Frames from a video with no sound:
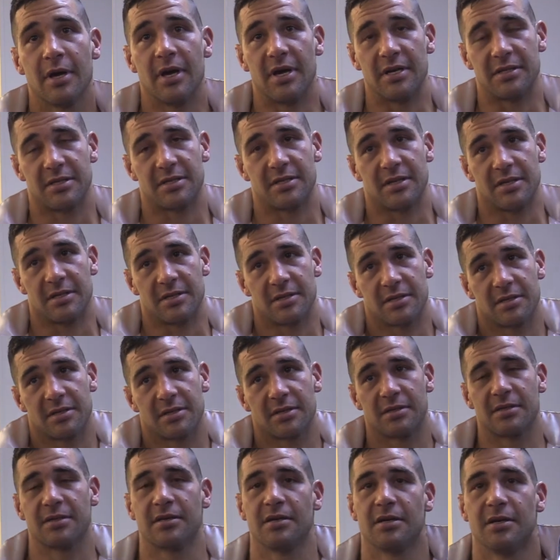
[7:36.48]

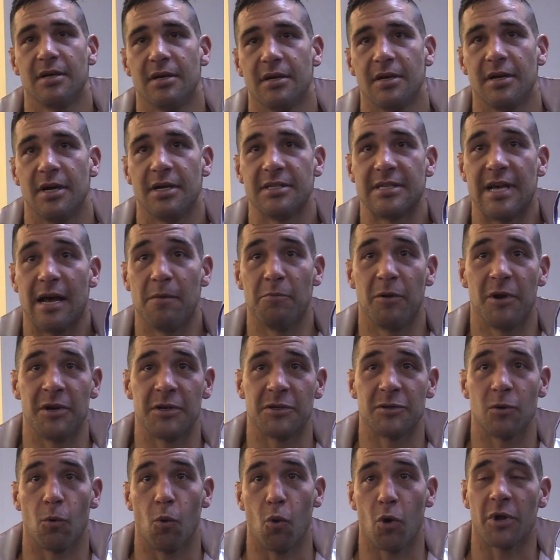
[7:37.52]
It's humbling
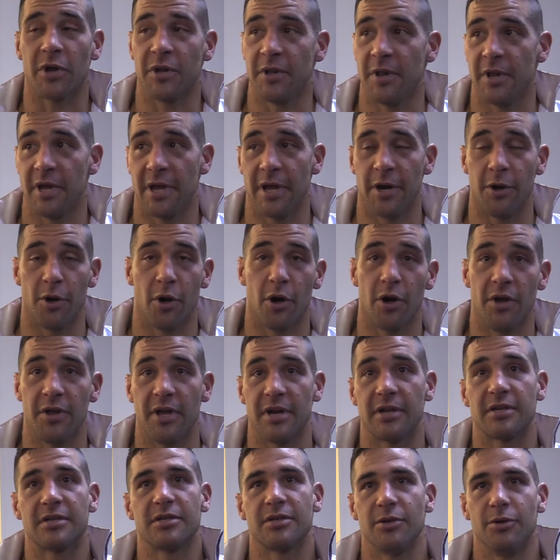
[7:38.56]
to walk in there and know
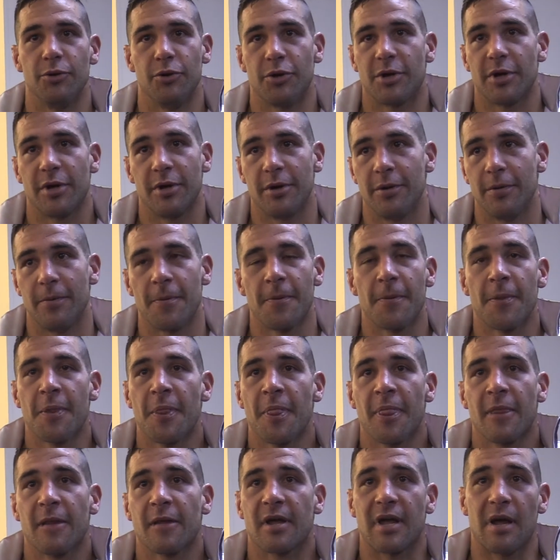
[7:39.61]
that you can
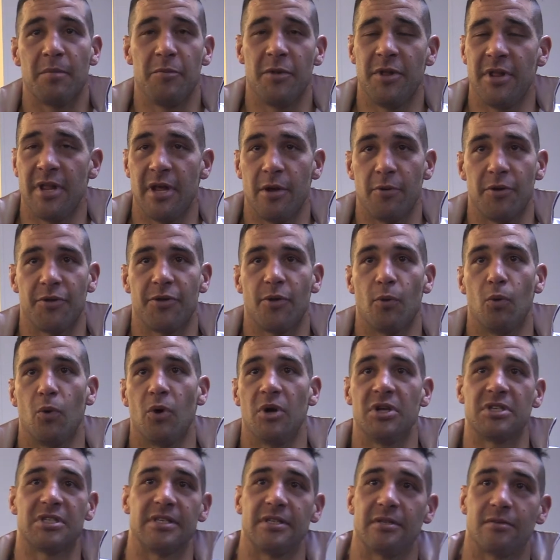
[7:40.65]
come in there with the
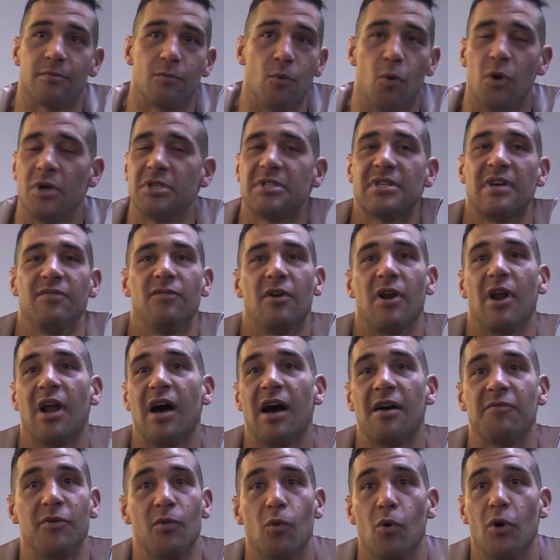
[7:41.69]
worst of your
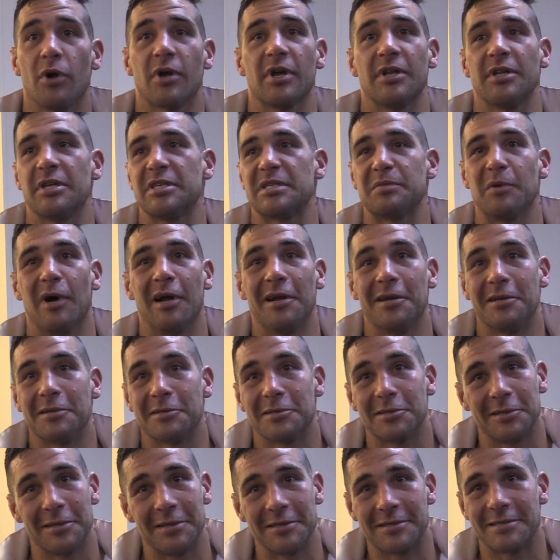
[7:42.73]
life and work at their smiling.
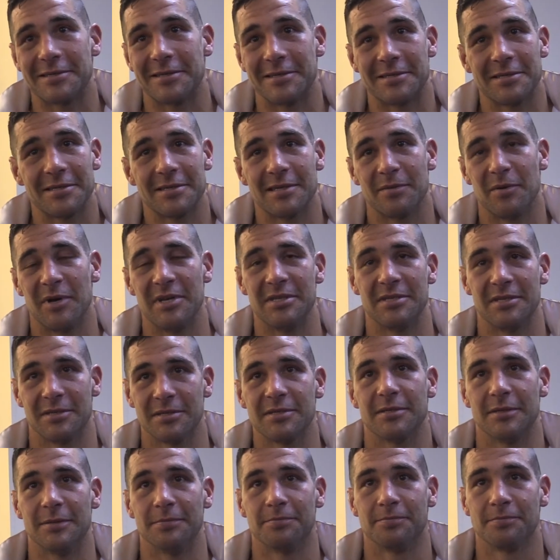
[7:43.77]
So it's amazing.
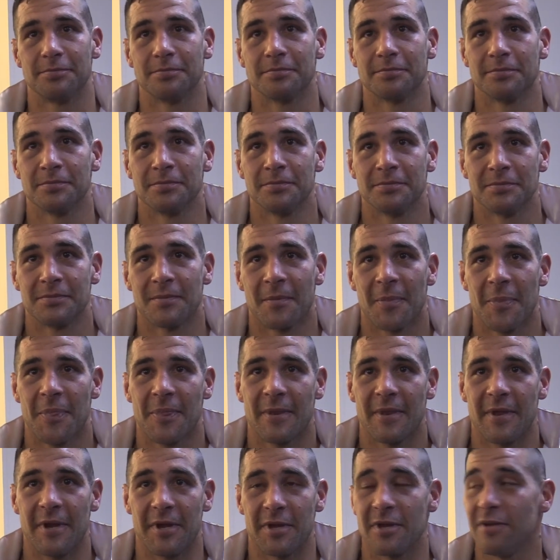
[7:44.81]
So
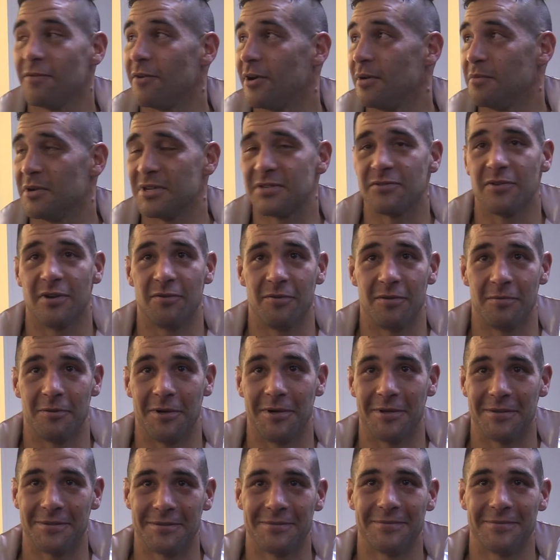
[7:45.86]
thank you very much for everybody.